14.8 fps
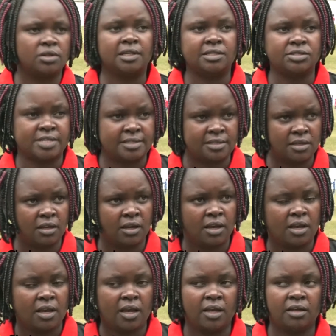literacy
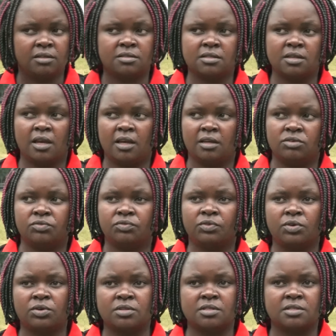and of
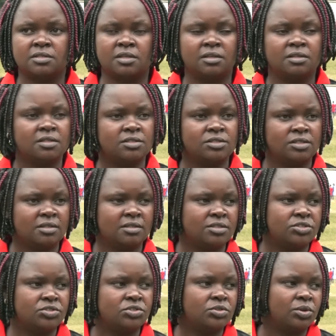course
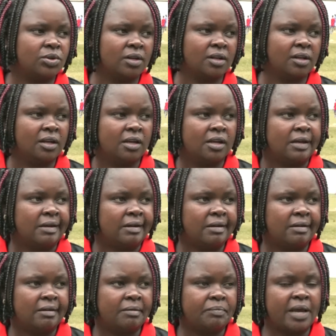digital
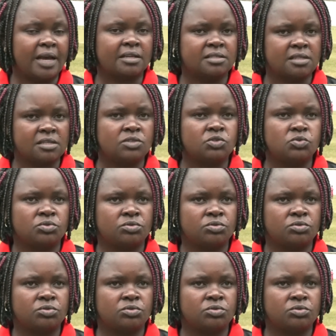access